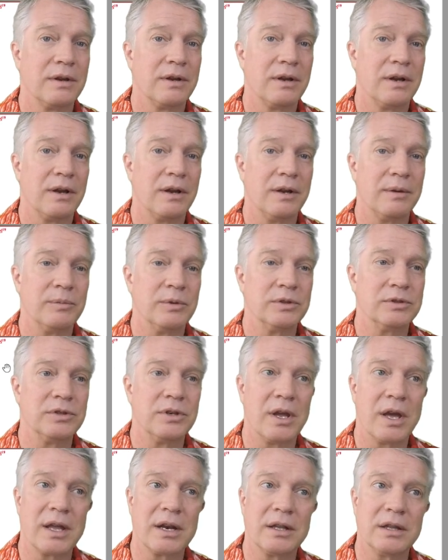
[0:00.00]
There's
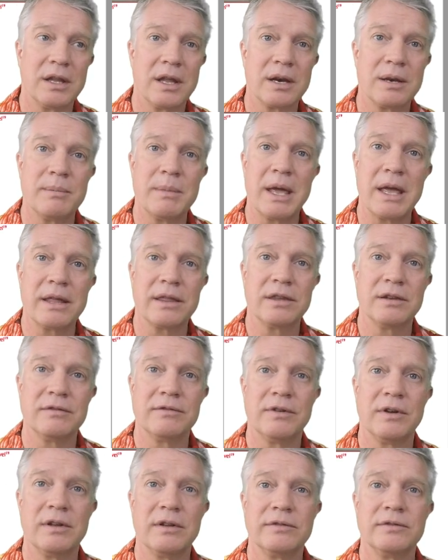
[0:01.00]
not a lot of math
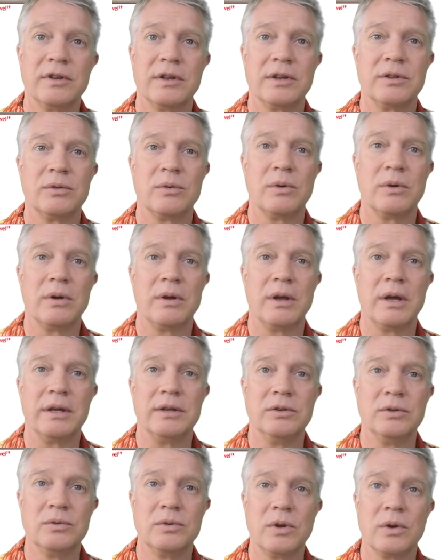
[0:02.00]
involved, although I
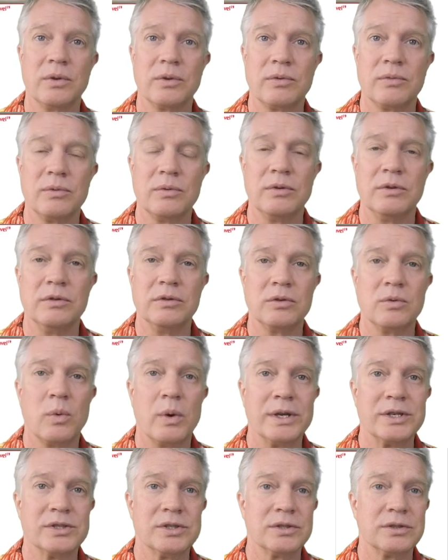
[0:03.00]
do go through the
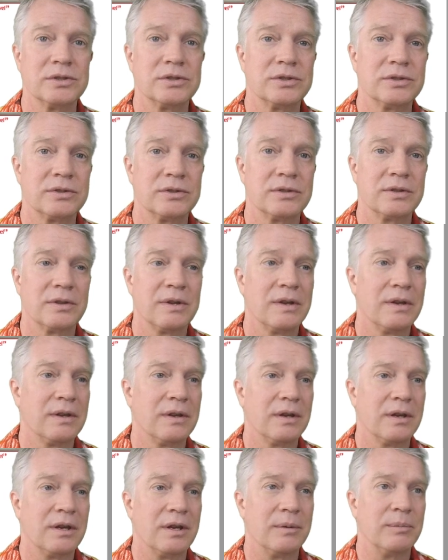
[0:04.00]
equations
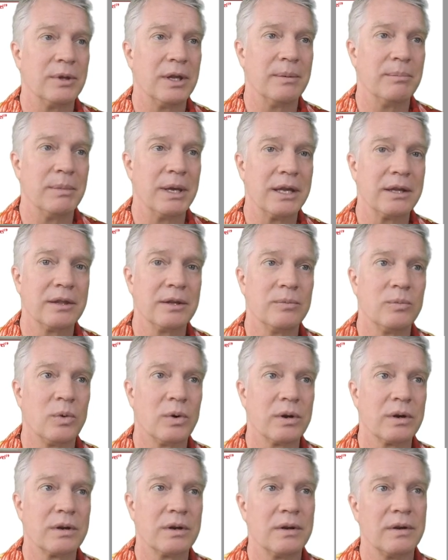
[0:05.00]
that make them
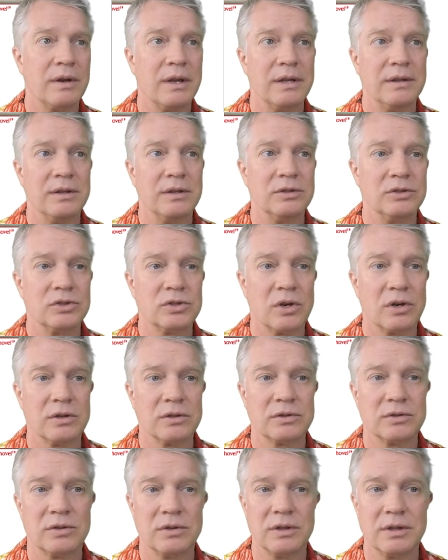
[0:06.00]
work, and then
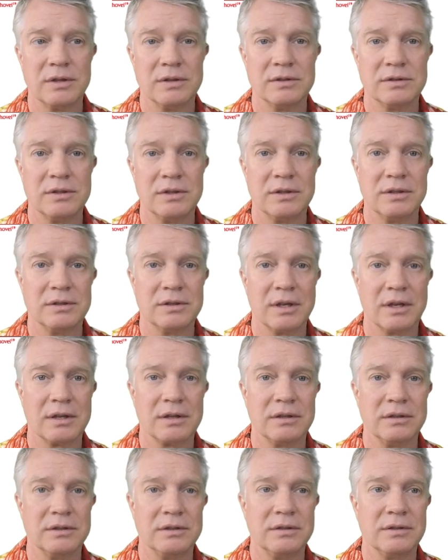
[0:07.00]
charts so they can see
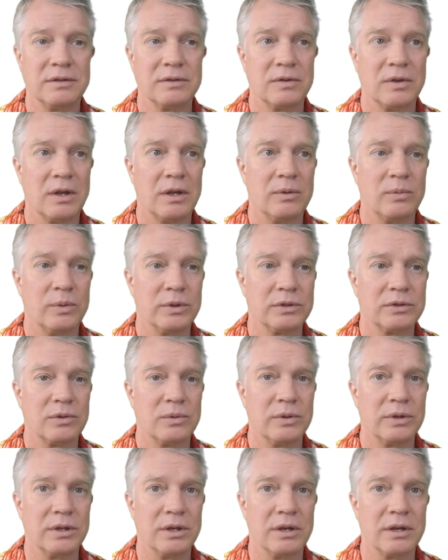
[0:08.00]
exactly what's
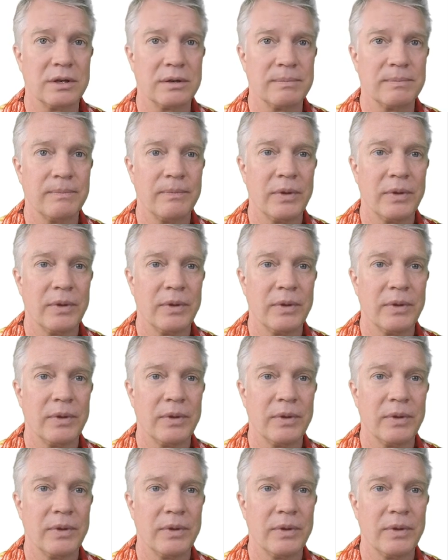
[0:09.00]
going on.